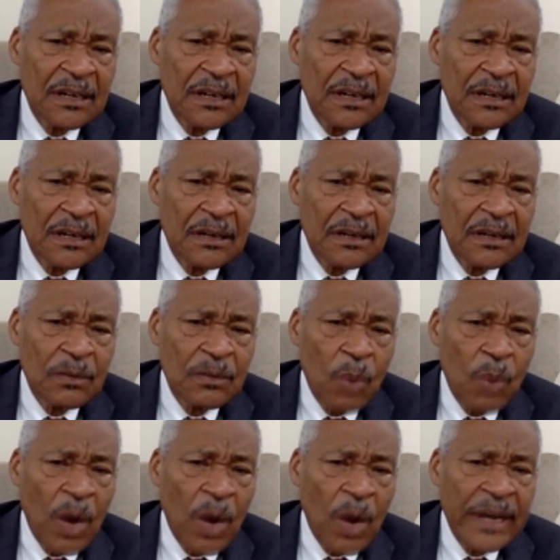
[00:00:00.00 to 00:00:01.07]
walking
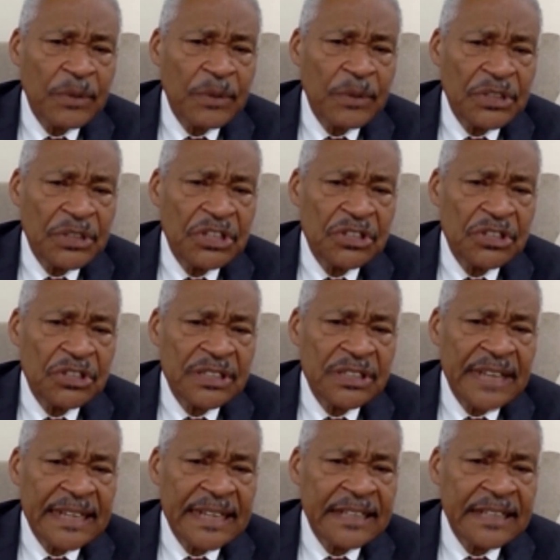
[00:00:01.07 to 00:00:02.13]
with Jesus that did
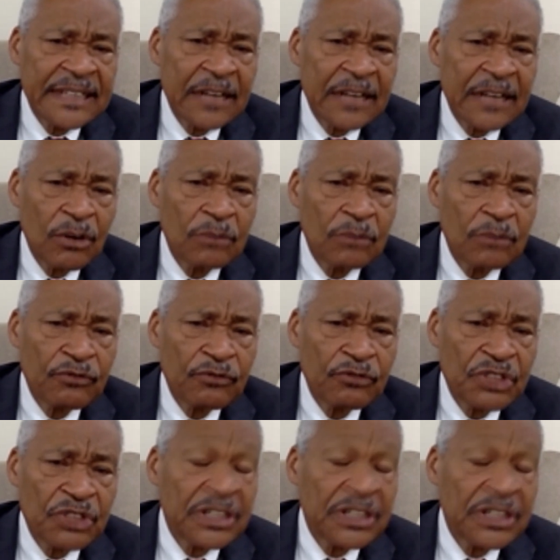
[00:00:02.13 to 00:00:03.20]
not come to fruition,
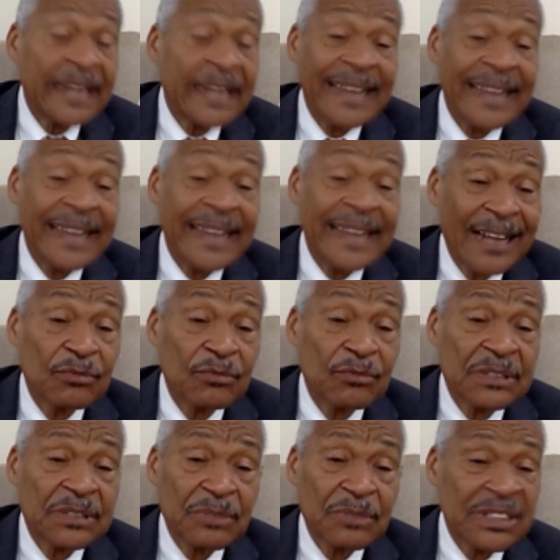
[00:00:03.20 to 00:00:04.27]
and that must
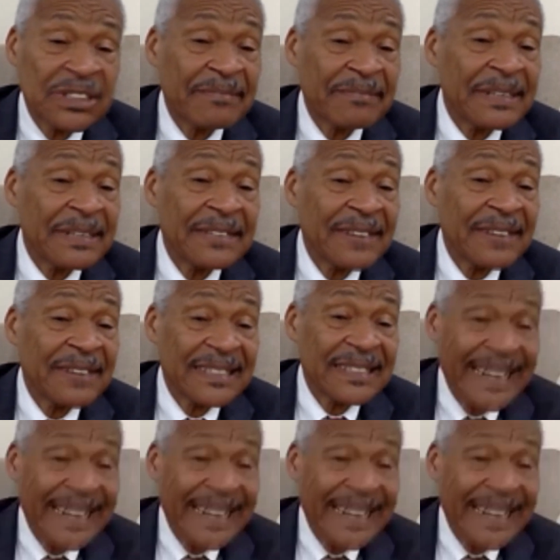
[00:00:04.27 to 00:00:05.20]
have been devastating.